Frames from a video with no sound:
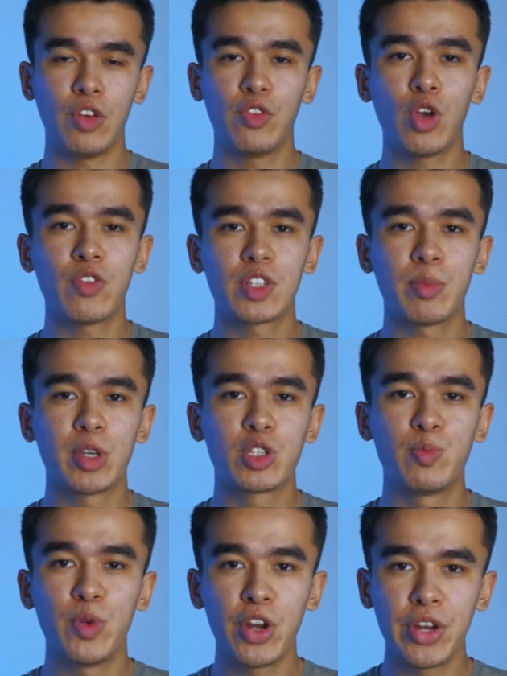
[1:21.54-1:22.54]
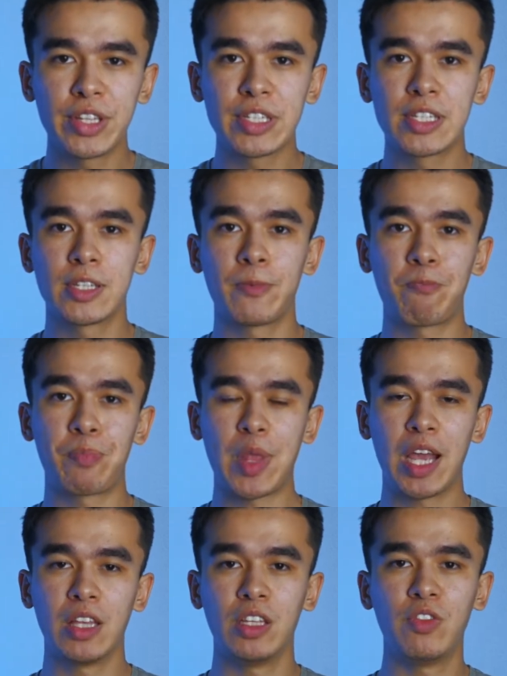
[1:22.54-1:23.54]
have some experience
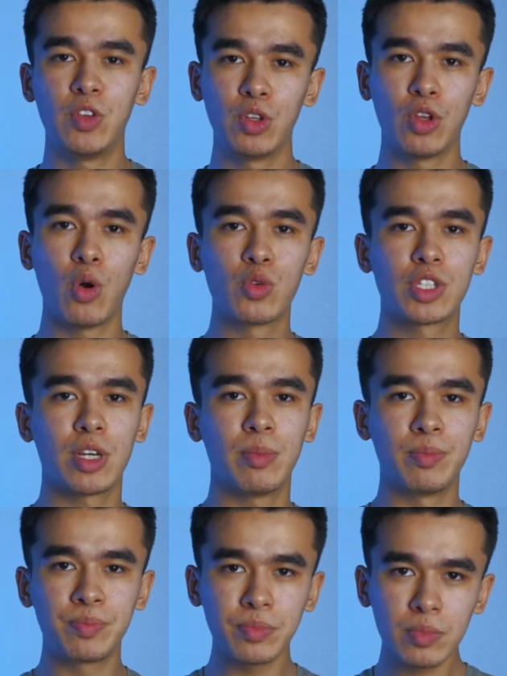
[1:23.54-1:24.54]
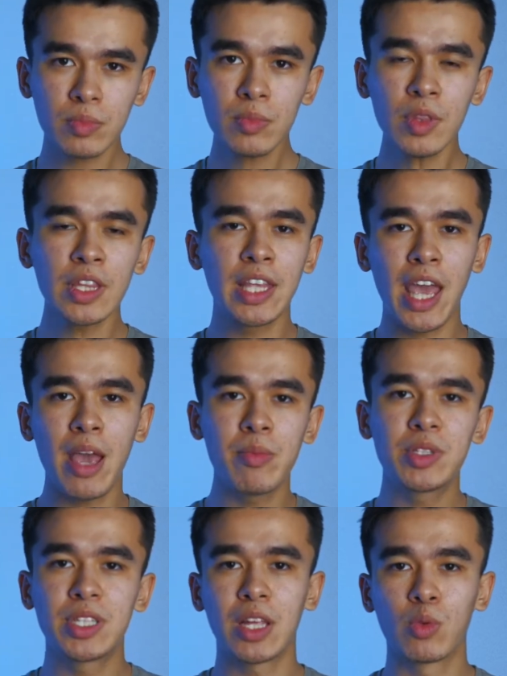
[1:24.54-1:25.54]
and if you know some
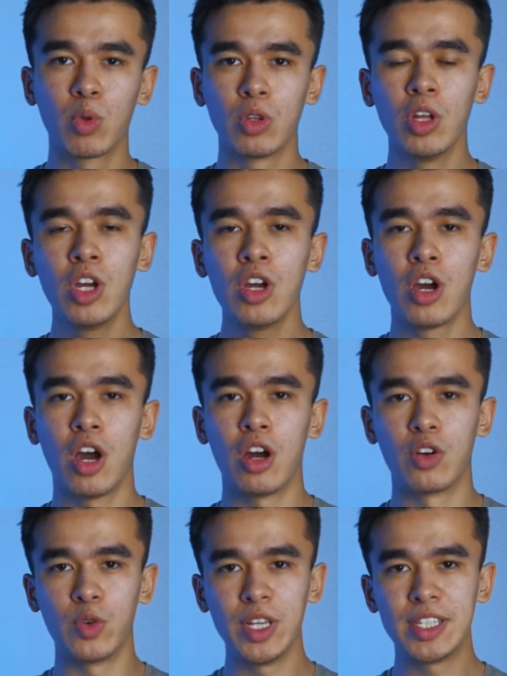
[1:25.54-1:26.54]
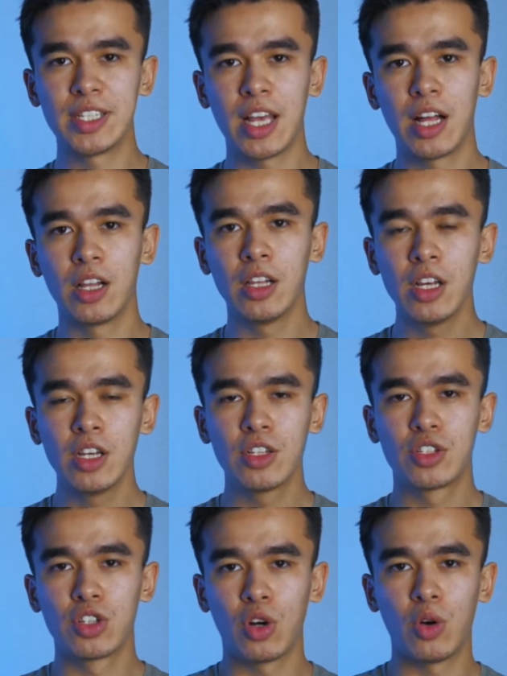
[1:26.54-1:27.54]
games that will resell,
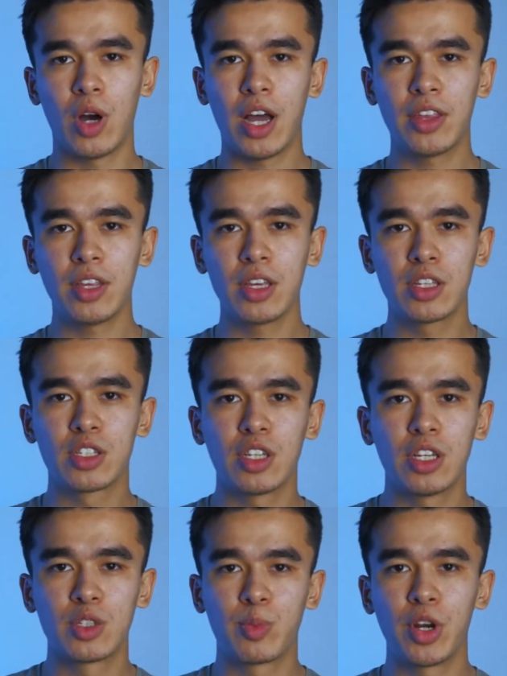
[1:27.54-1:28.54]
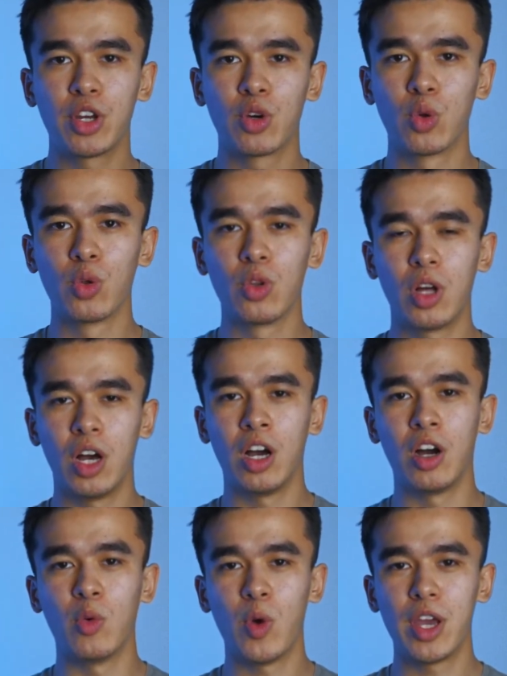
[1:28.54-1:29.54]
so I think it's pretty cool
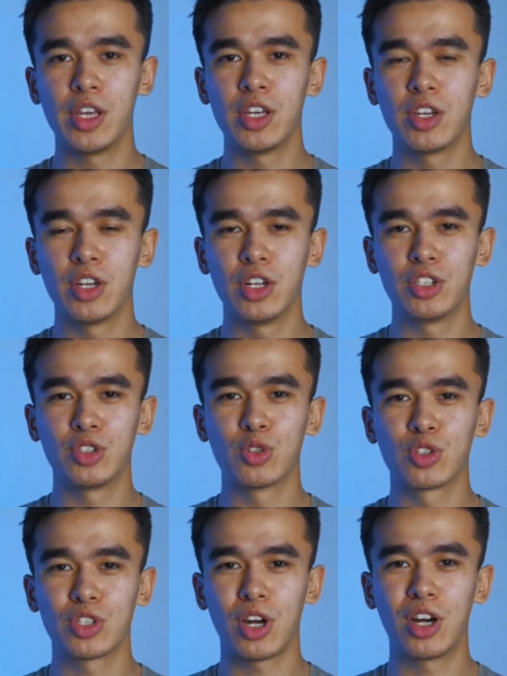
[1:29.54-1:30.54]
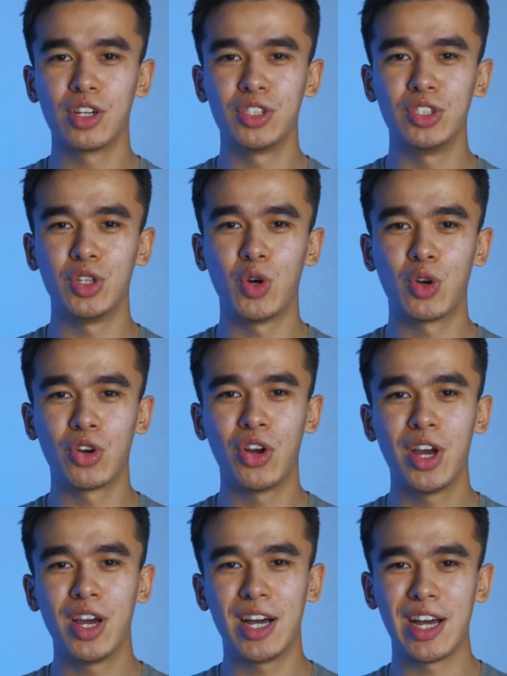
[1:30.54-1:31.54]
way to start your
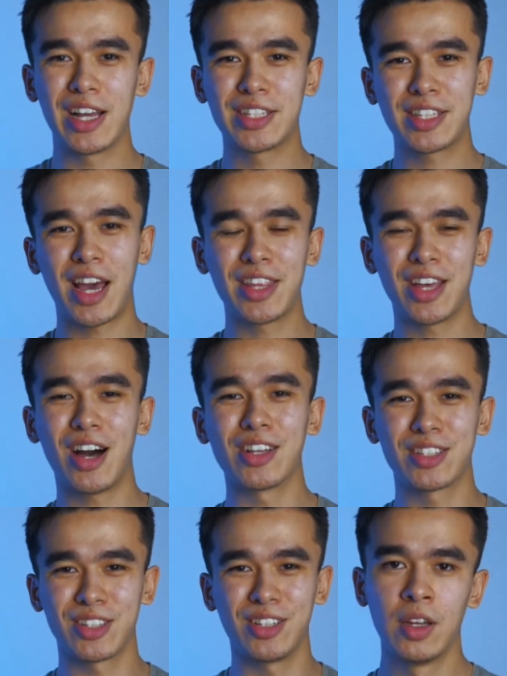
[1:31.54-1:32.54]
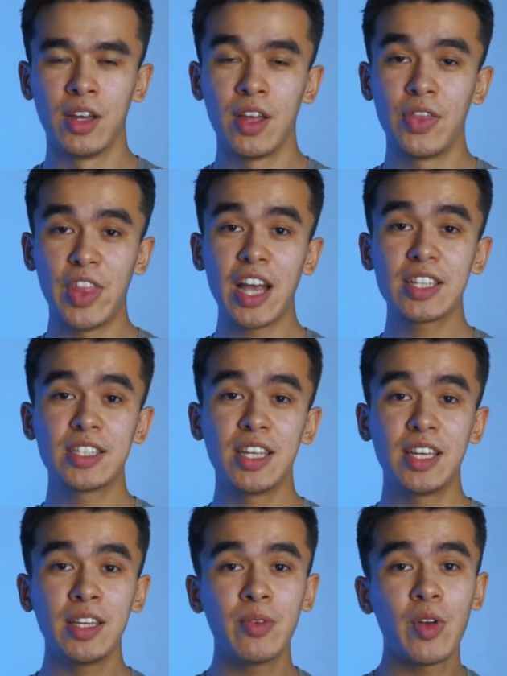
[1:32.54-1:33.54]
side hustle. Next
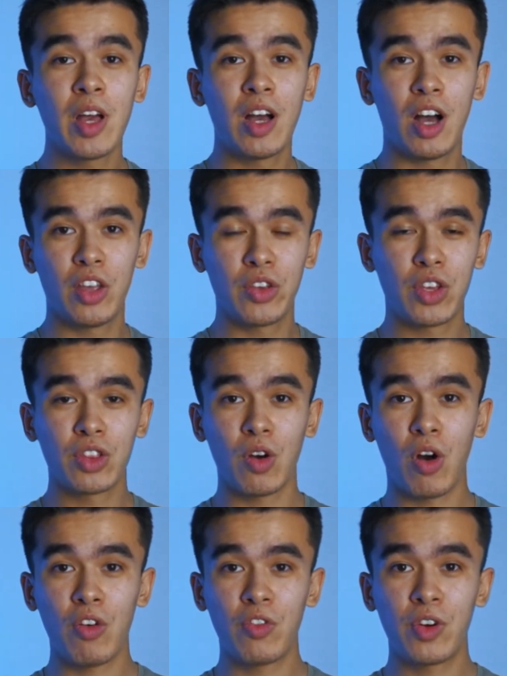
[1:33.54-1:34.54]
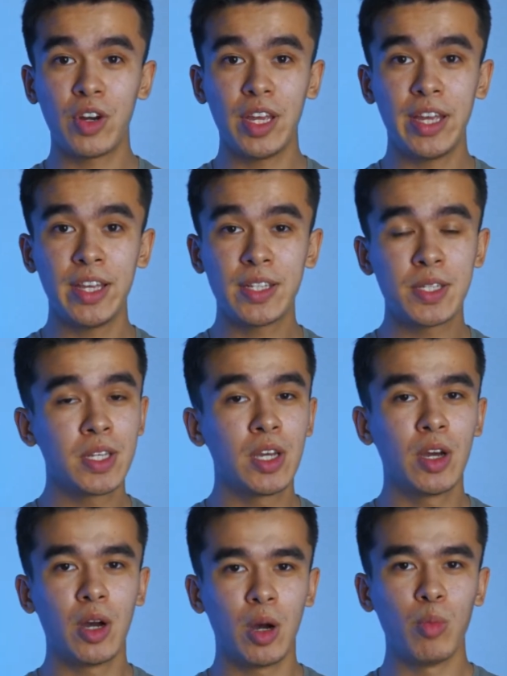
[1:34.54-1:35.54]
thing you can offer is
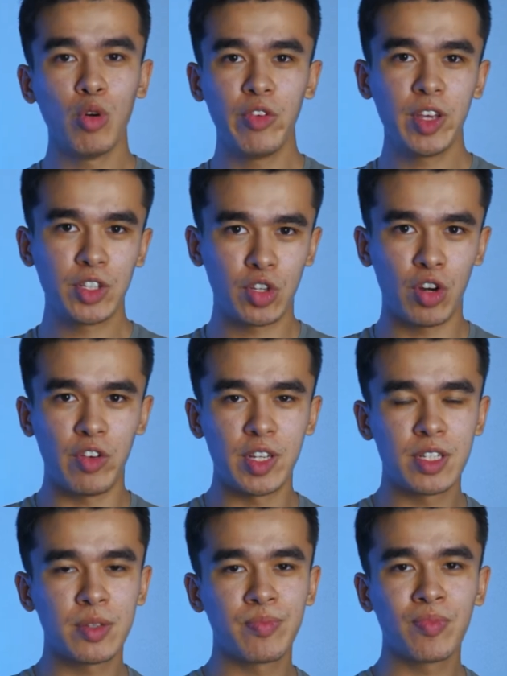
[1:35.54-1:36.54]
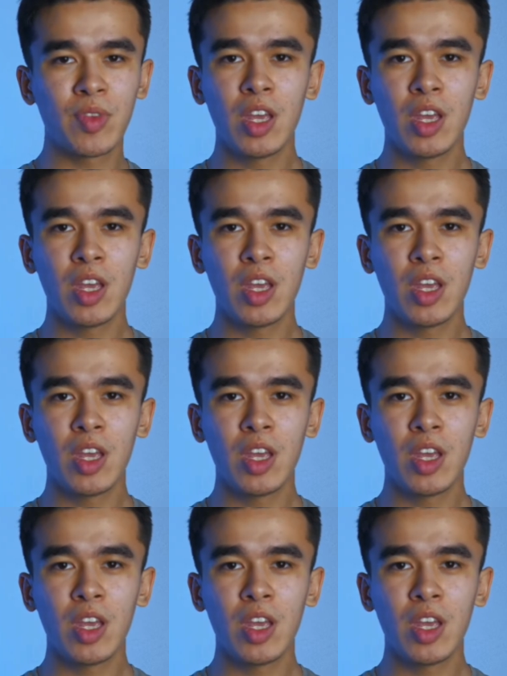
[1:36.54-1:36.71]
moving service.